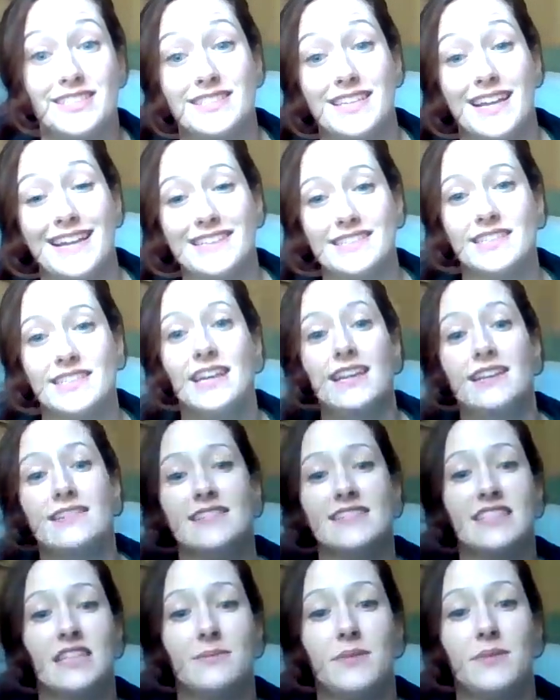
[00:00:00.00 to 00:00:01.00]
designs,
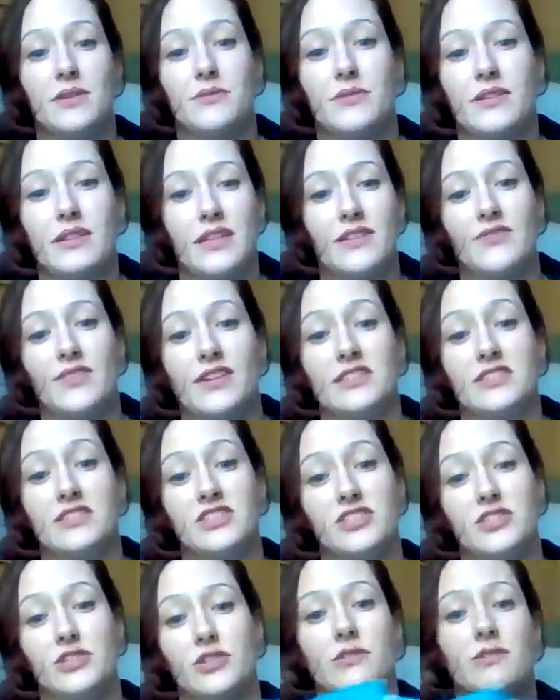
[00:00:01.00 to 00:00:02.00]
this can be really fun
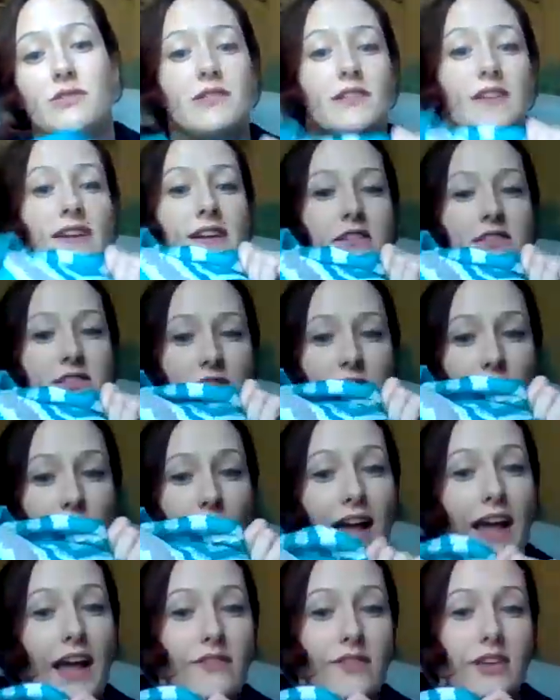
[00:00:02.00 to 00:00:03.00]
too. So
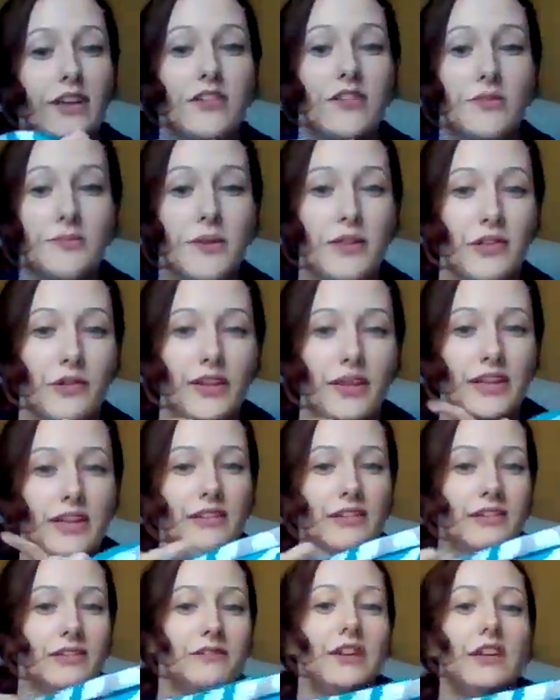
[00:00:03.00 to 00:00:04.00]
I have another pillow
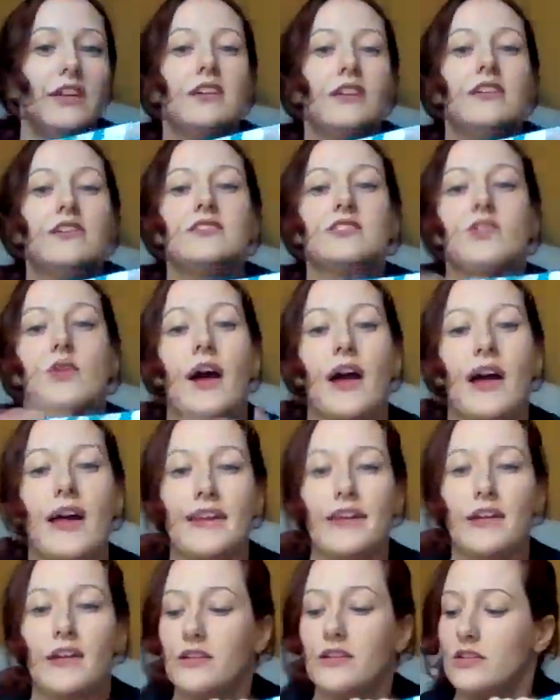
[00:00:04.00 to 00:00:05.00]
here. So
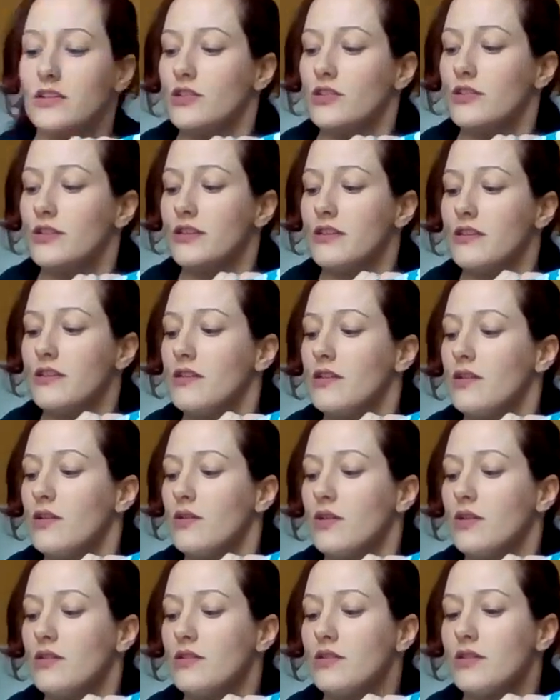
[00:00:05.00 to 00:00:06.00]
I could
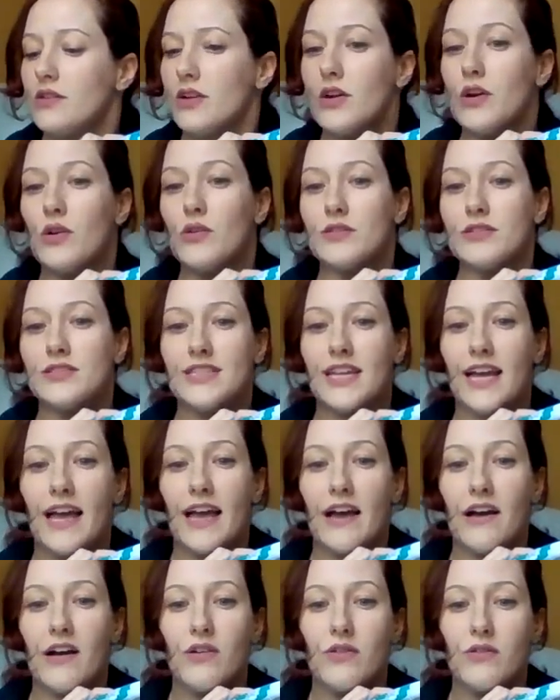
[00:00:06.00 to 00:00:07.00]
go
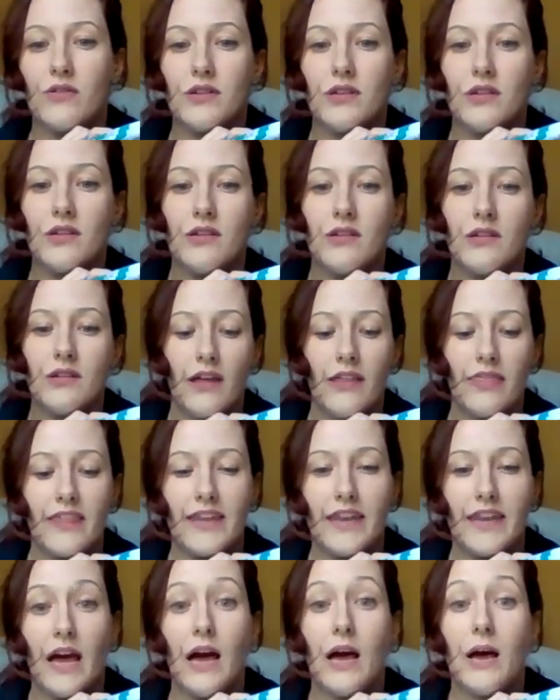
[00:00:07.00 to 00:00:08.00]
down
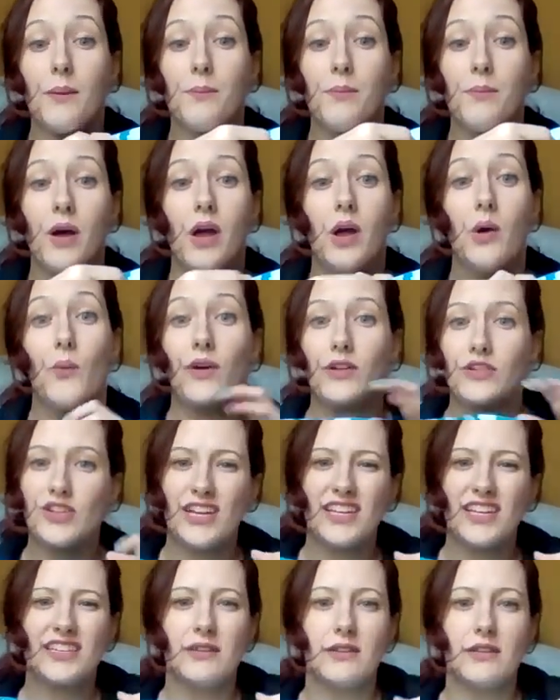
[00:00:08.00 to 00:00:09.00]
and up while
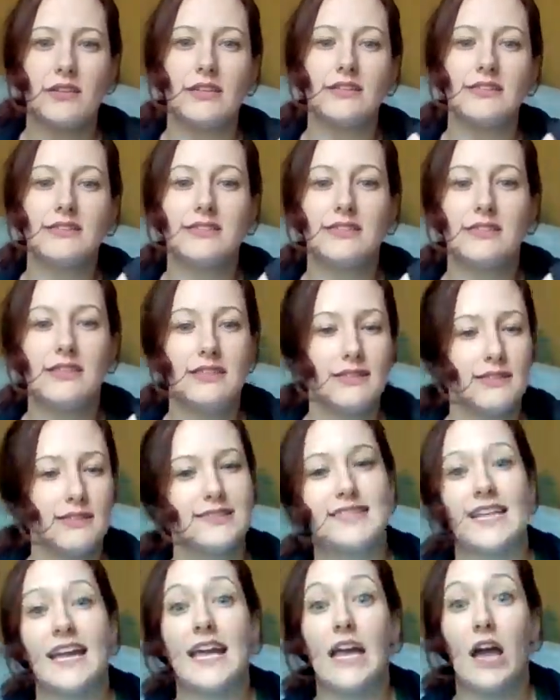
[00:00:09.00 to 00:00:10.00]
trying to
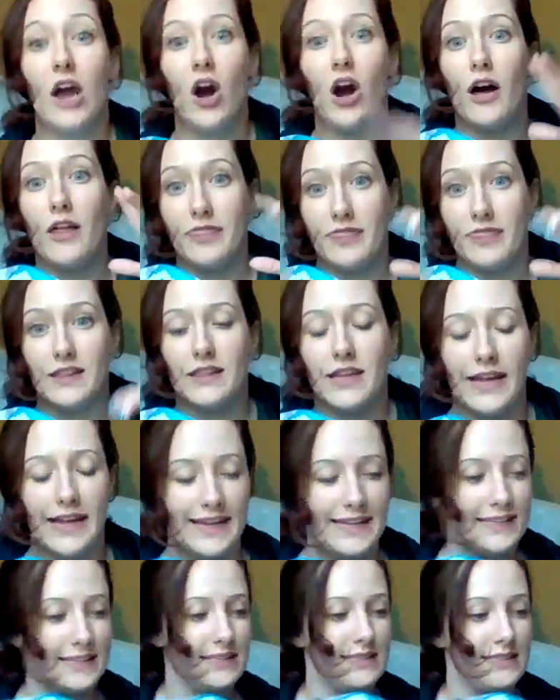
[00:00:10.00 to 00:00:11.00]
stay on the
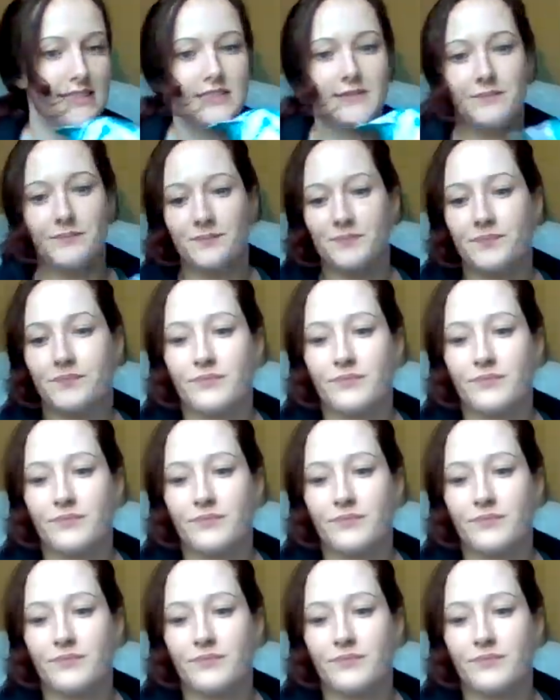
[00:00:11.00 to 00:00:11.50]
lines.